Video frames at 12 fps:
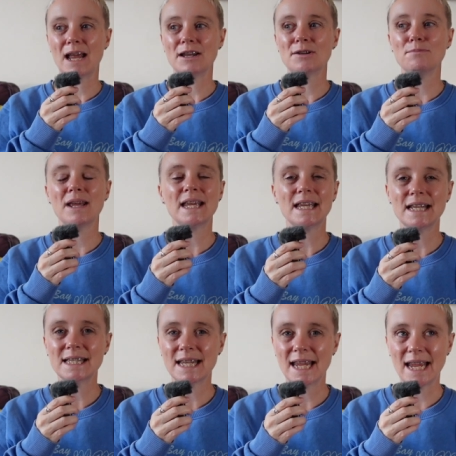and
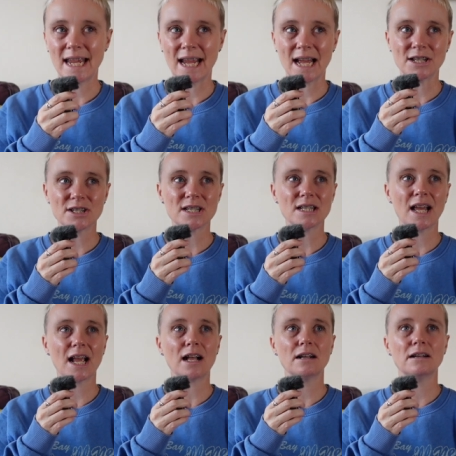making tea and just
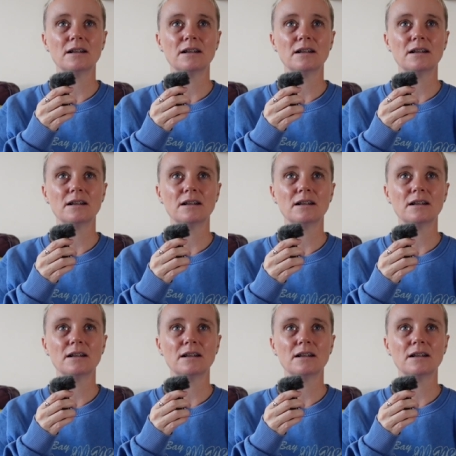like